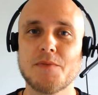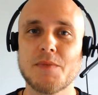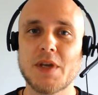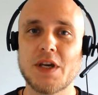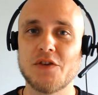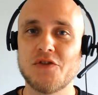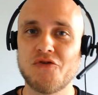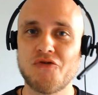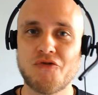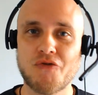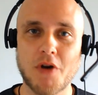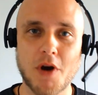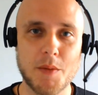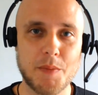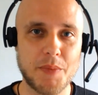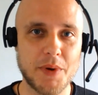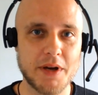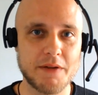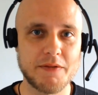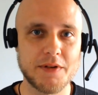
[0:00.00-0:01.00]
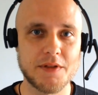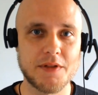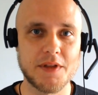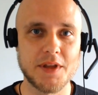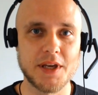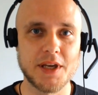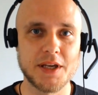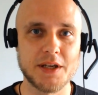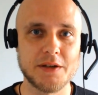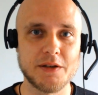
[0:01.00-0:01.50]
Just drop
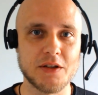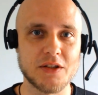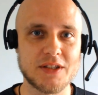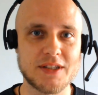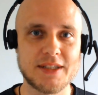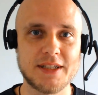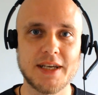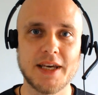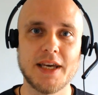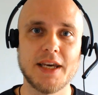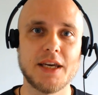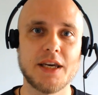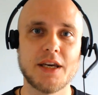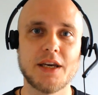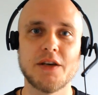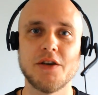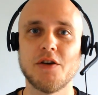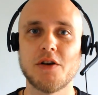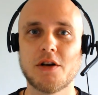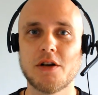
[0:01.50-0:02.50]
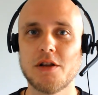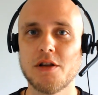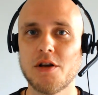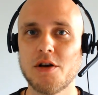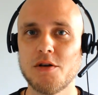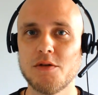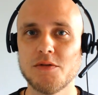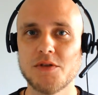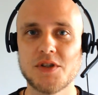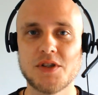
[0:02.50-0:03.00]
everything. Just take your
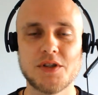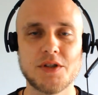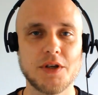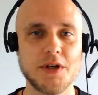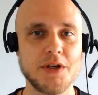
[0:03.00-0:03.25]
clothes